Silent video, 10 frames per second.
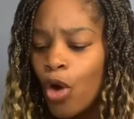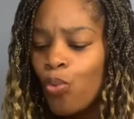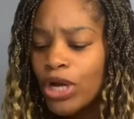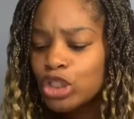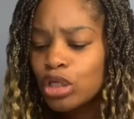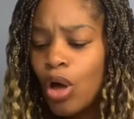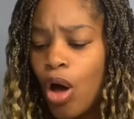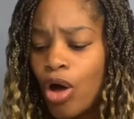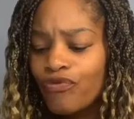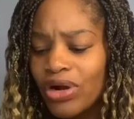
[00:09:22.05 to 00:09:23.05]
which
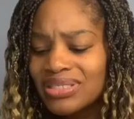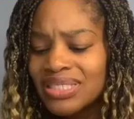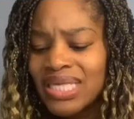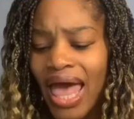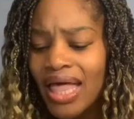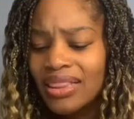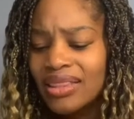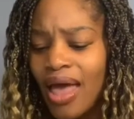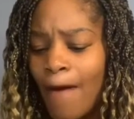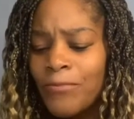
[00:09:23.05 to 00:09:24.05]
long for
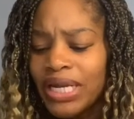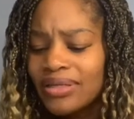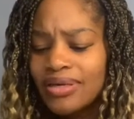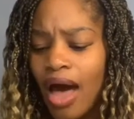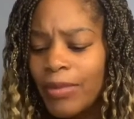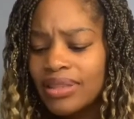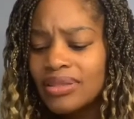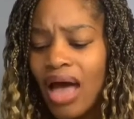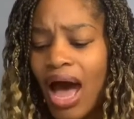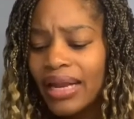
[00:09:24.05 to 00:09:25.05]
death, but it cometh
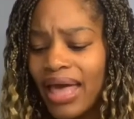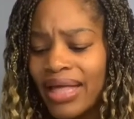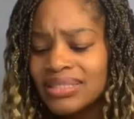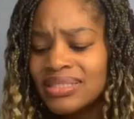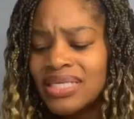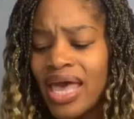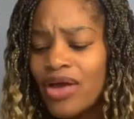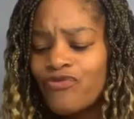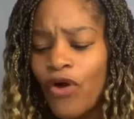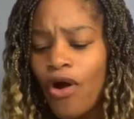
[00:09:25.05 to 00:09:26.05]
not, and
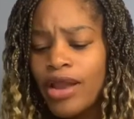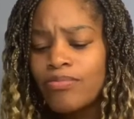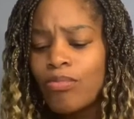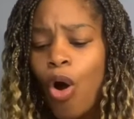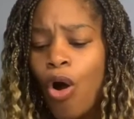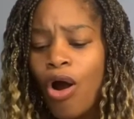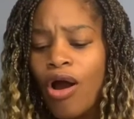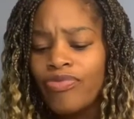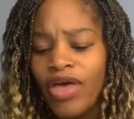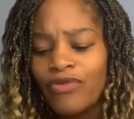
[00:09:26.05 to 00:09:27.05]
dig for it
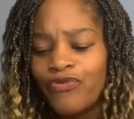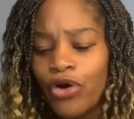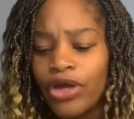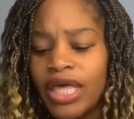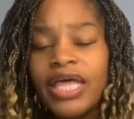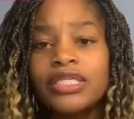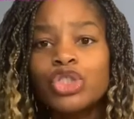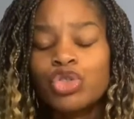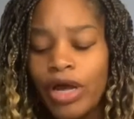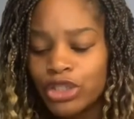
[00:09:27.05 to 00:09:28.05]
more than for
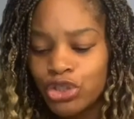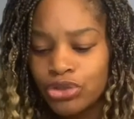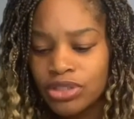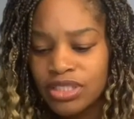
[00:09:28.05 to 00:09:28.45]
hidden treasures,